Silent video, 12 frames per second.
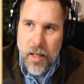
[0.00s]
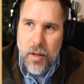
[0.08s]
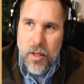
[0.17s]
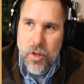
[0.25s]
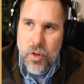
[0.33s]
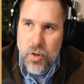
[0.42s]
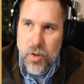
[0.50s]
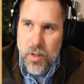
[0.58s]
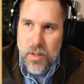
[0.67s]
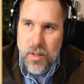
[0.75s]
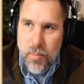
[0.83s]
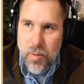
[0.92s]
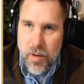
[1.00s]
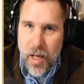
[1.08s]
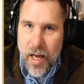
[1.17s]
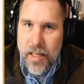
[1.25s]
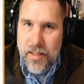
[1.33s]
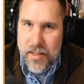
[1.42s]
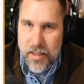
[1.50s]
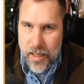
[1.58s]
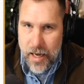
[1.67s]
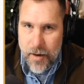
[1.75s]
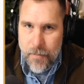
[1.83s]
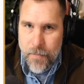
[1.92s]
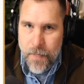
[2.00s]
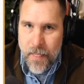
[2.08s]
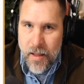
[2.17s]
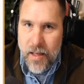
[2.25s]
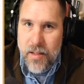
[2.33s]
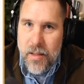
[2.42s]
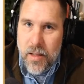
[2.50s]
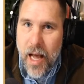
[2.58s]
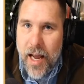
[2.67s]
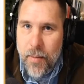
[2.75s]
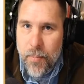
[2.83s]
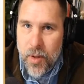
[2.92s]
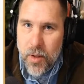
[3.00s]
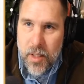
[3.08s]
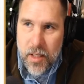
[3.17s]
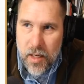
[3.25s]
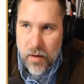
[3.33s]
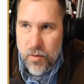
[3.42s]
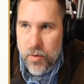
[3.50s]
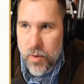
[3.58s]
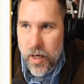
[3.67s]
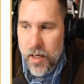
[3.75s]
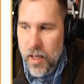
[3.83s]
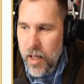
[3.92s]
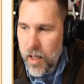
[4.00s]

the insurance that applies to that is liability coverage, right?